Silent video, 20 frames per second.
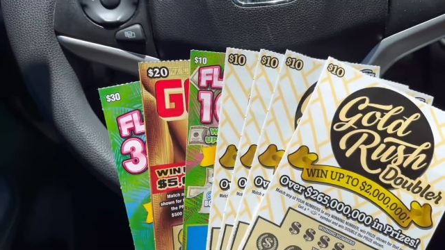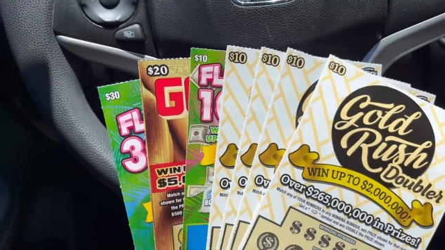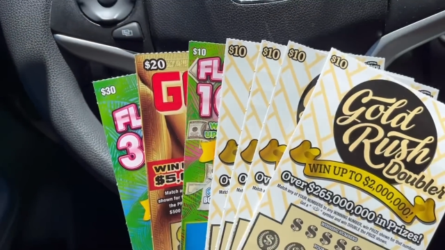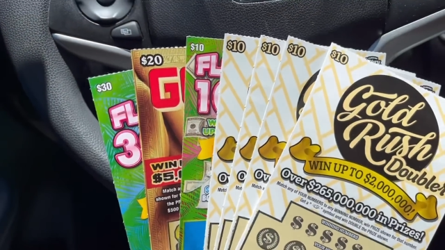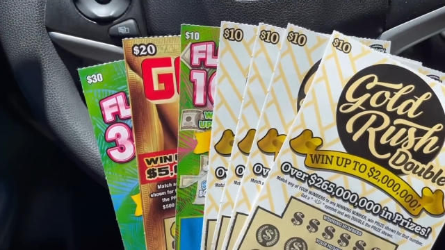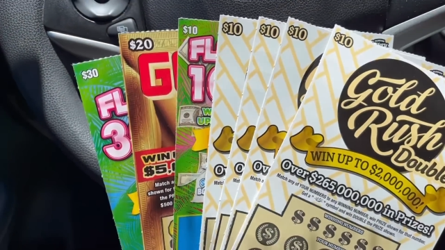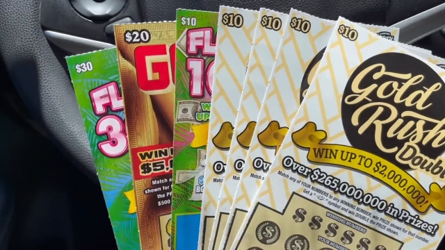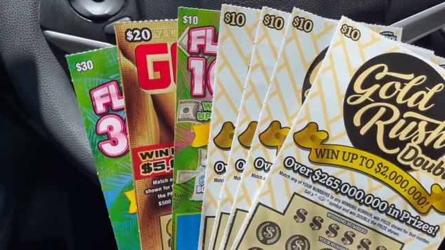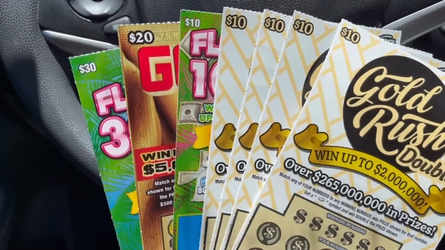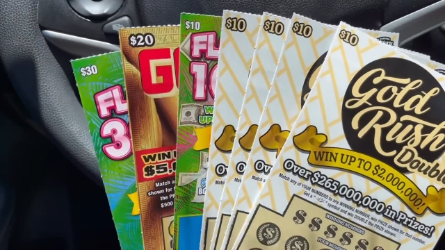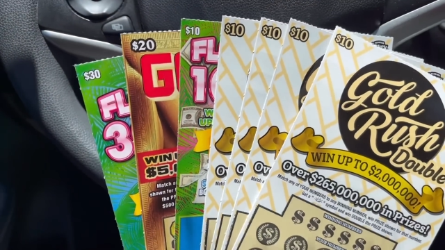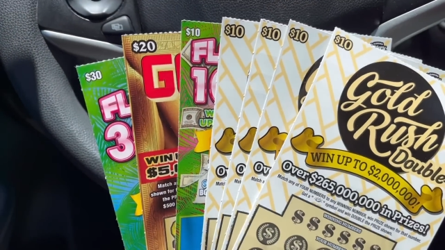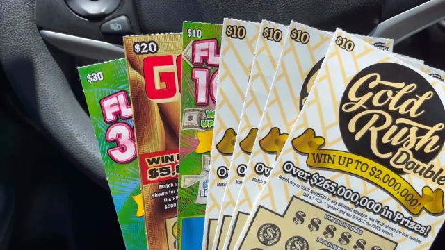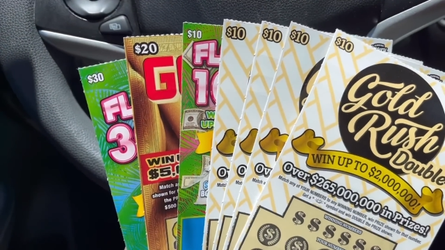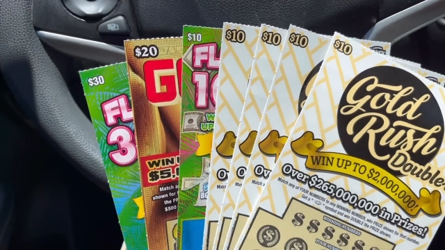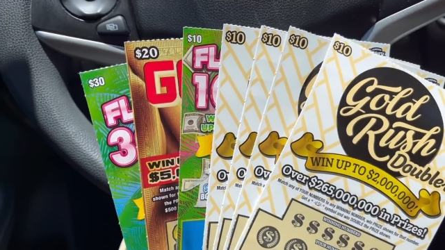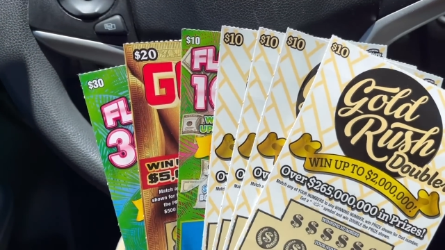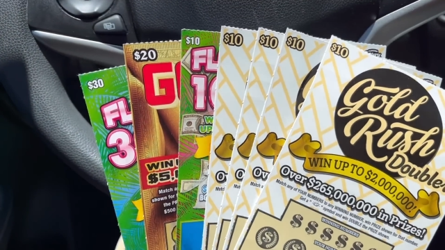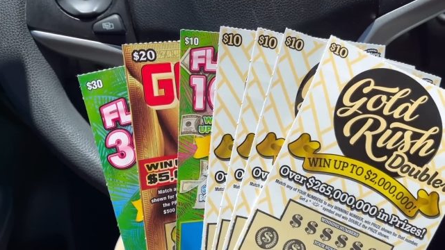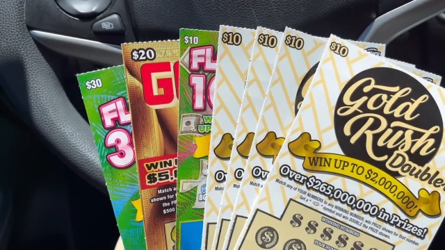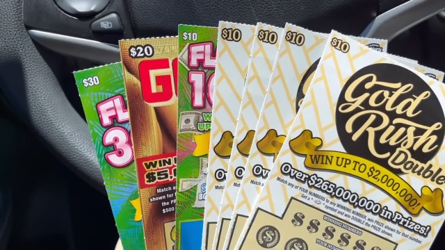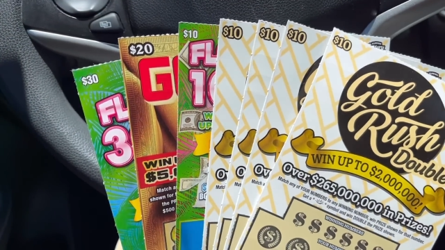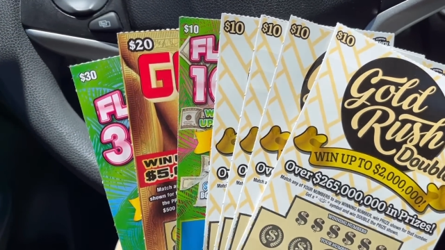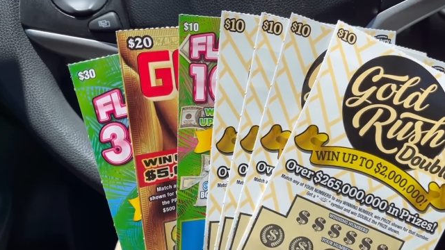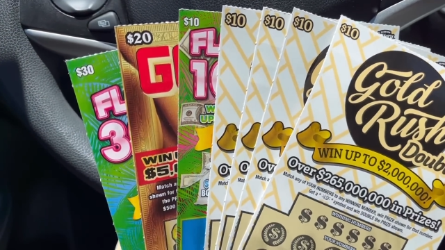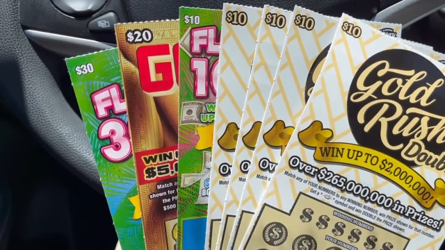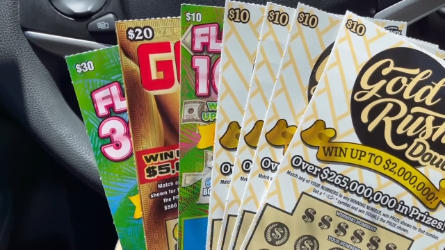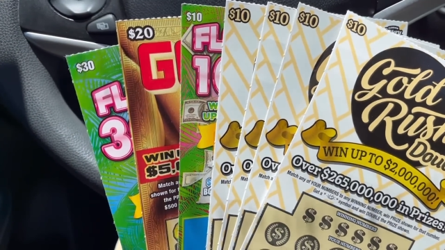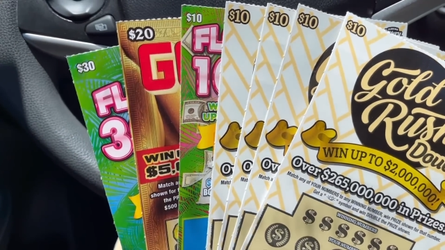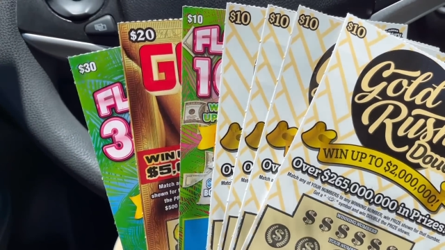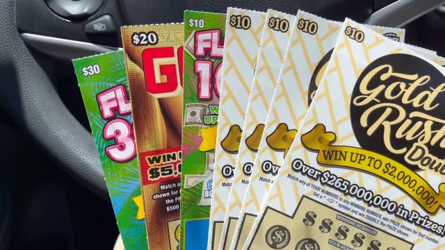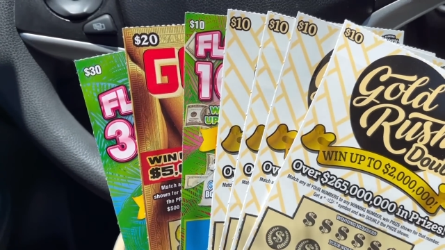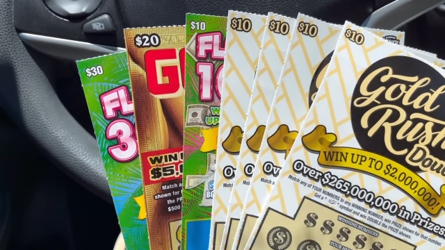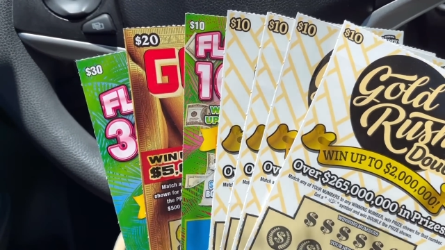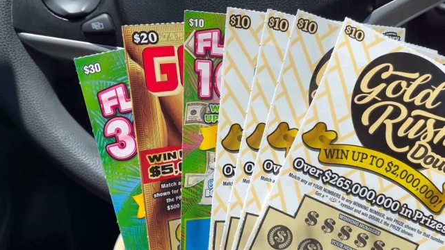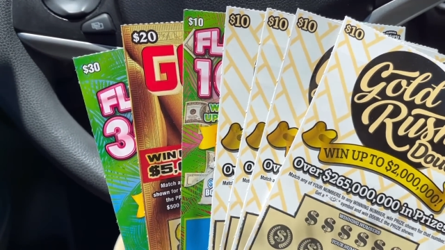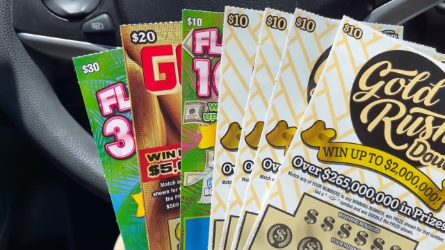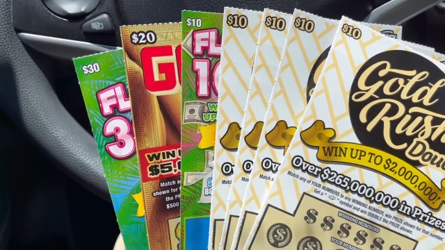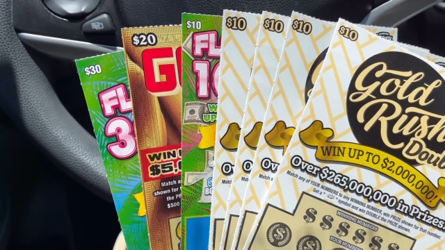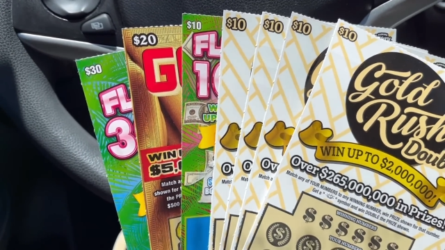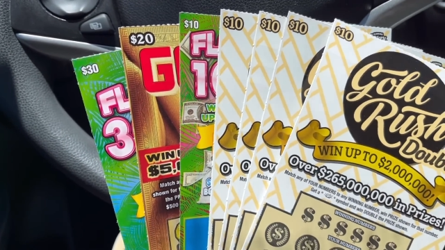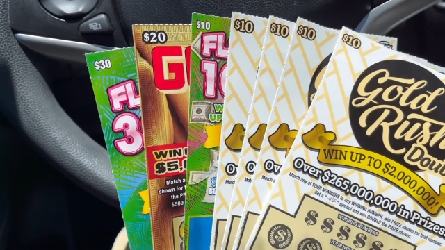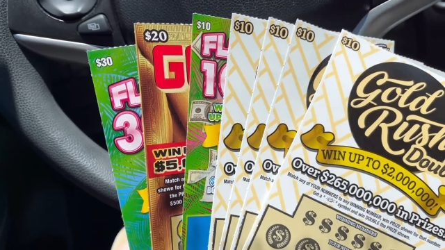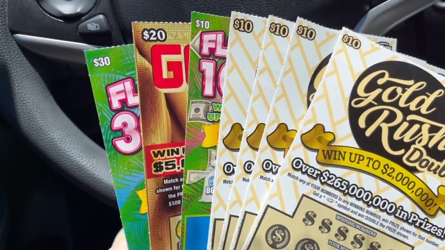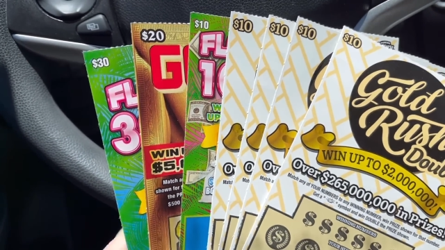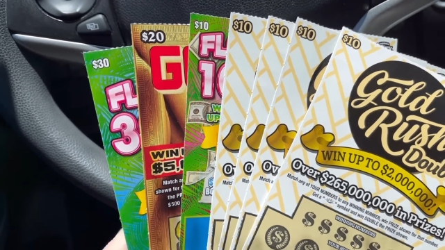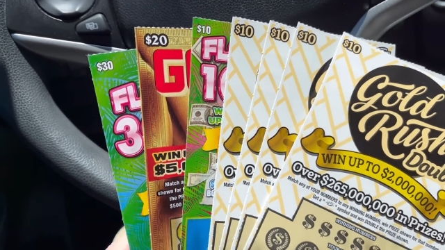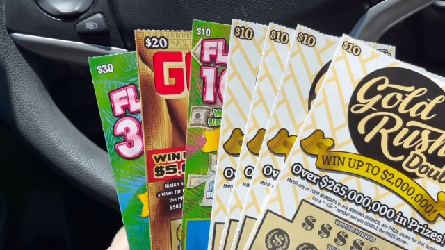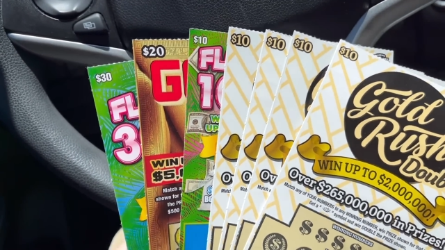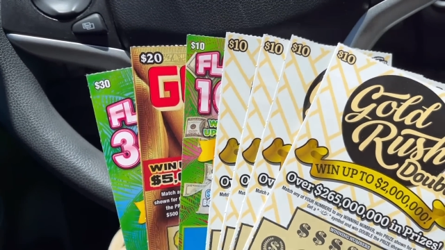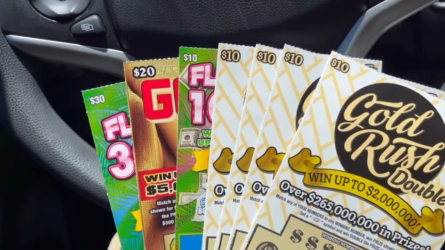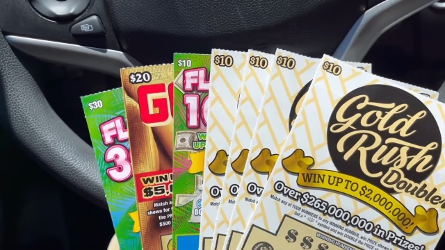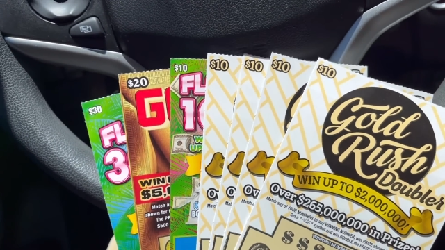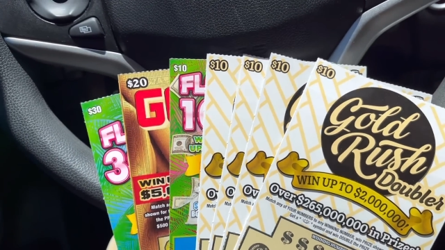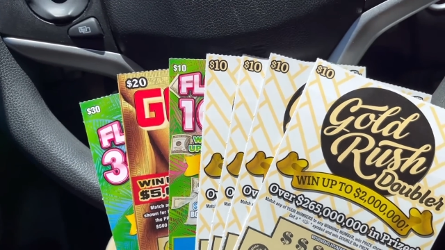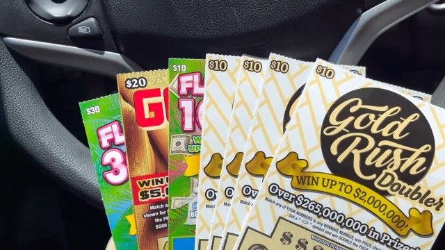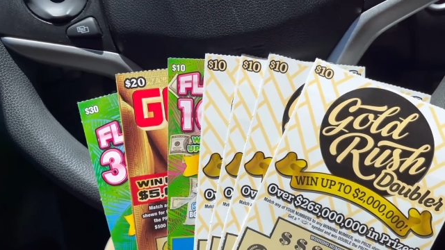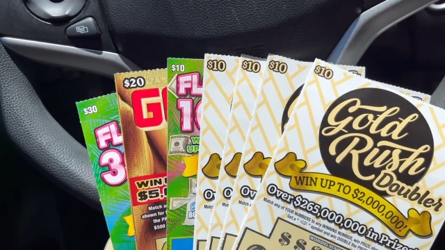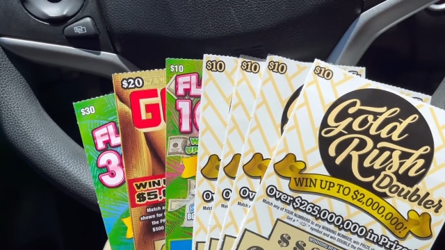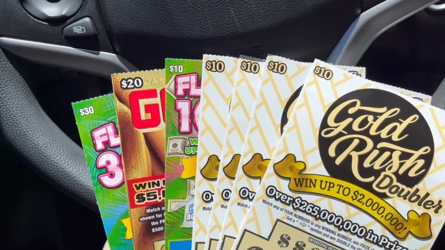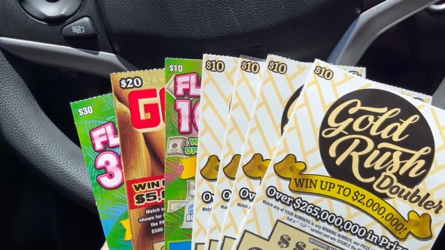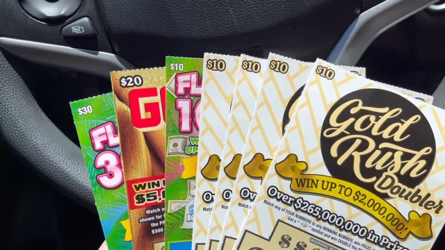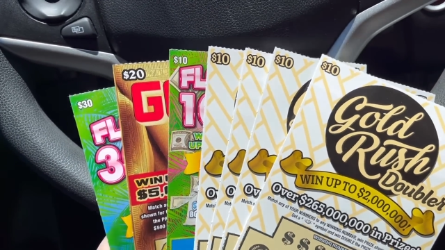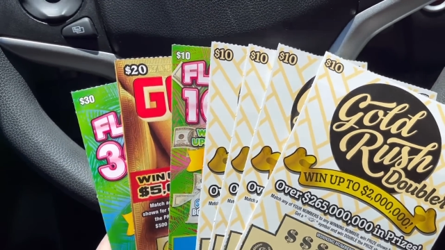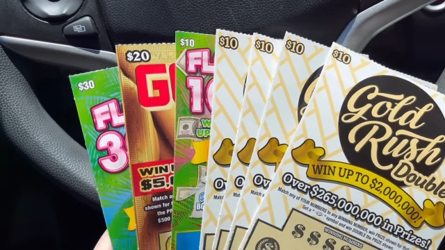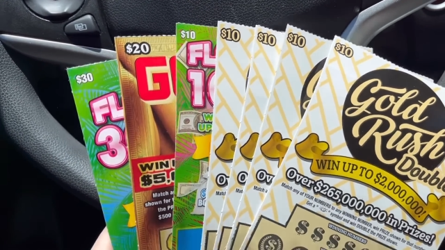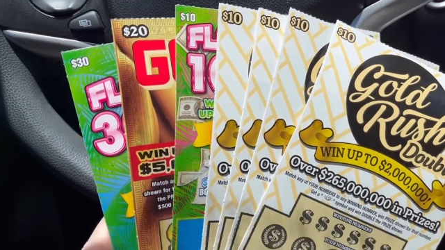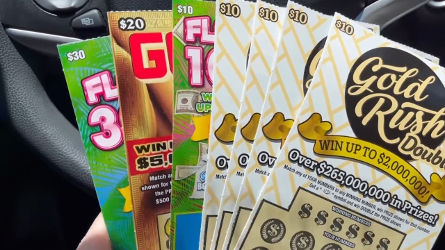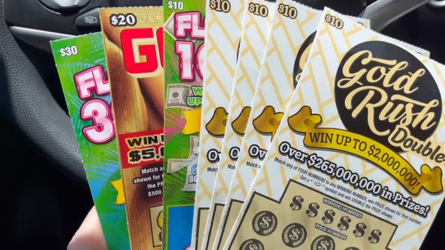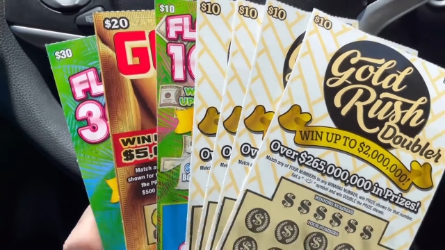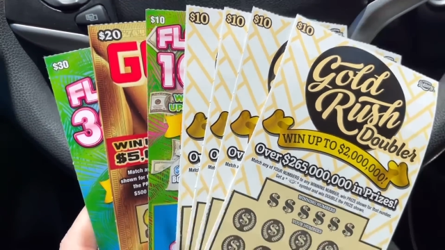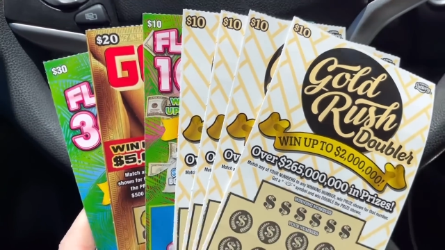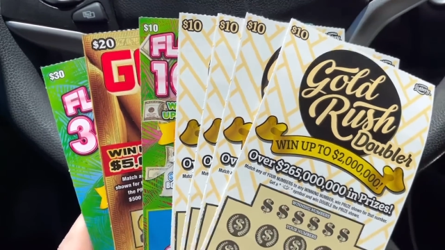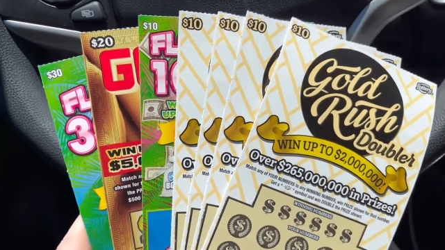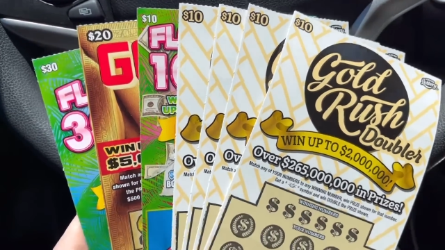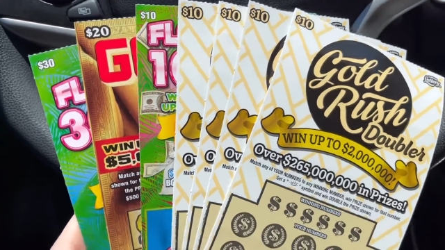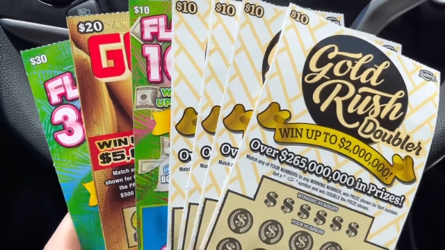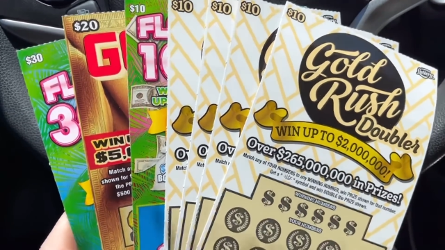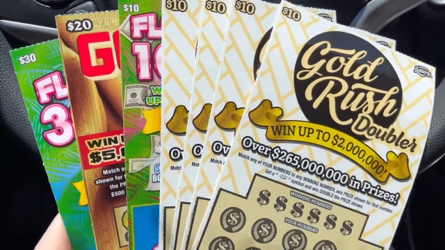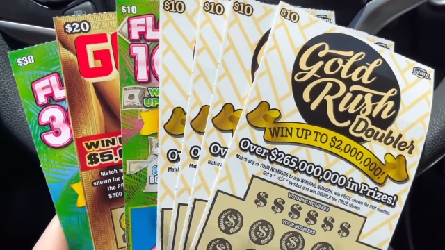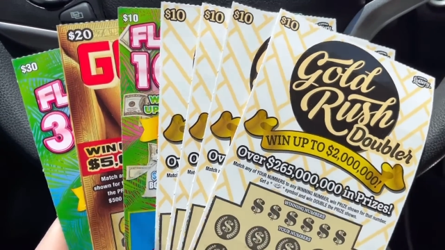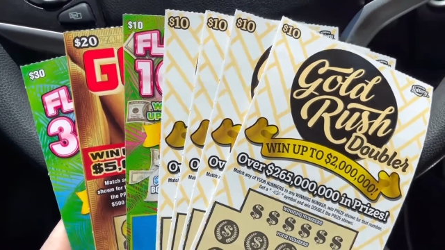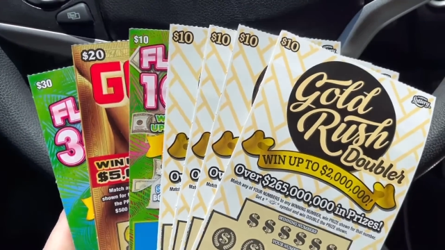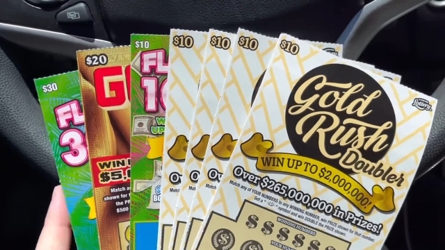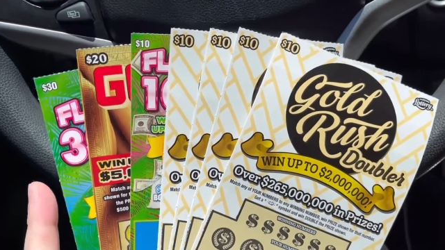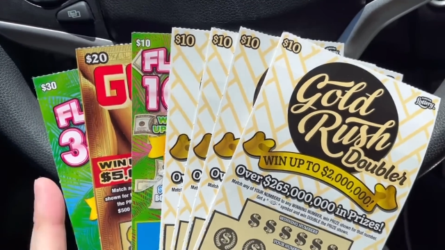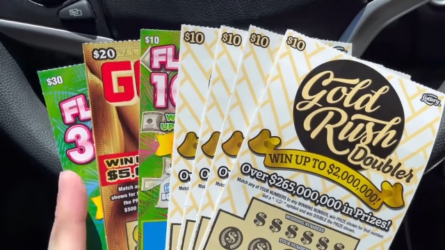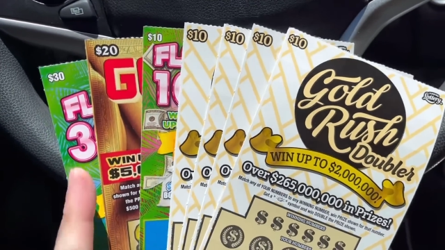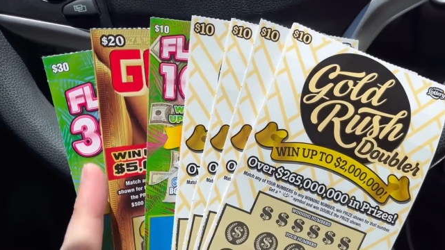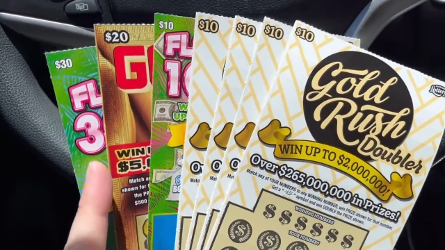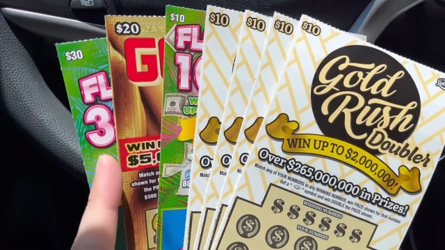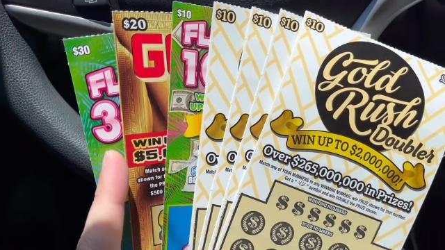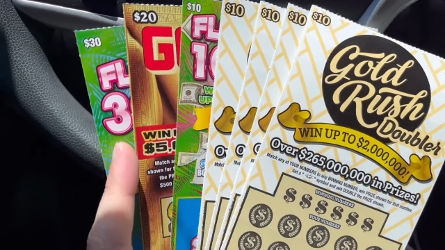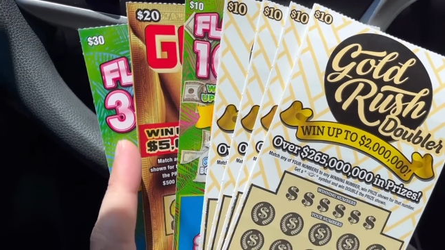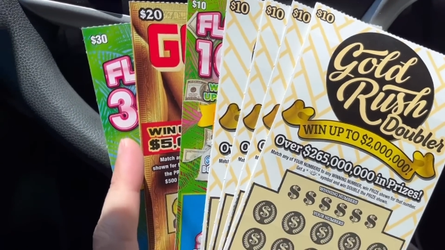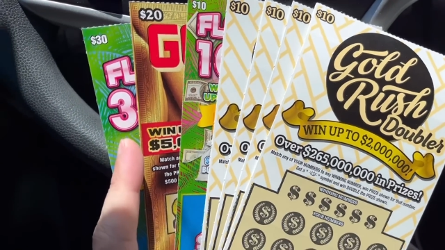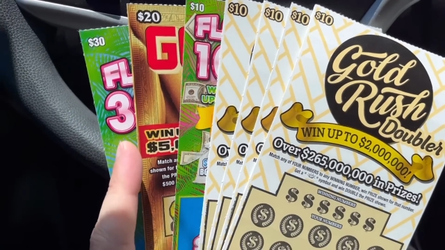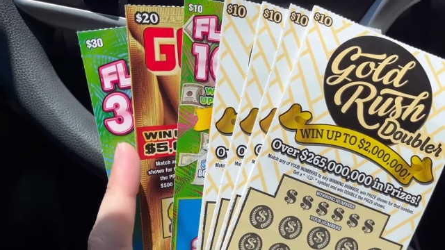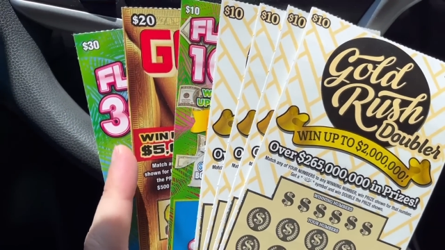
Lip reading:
[unreadable: no face in view]